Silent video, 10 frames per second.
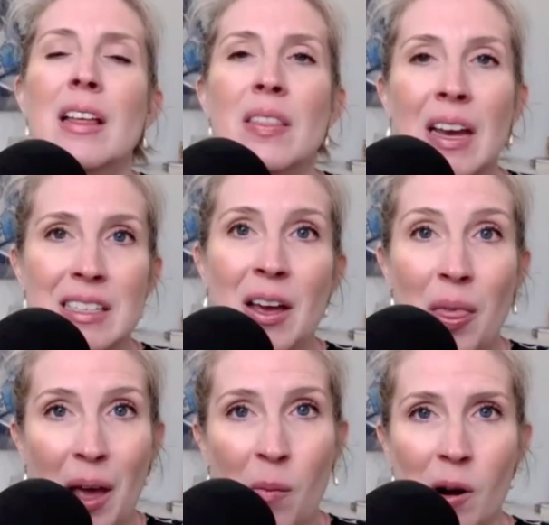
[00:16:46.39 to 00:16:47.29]
That's how
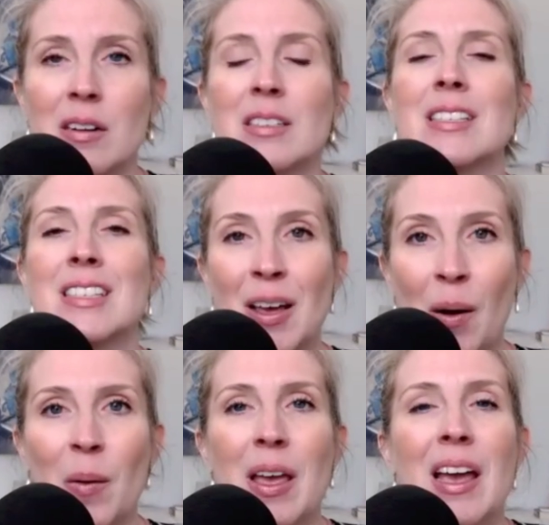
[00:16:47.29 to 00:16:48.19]
that works. So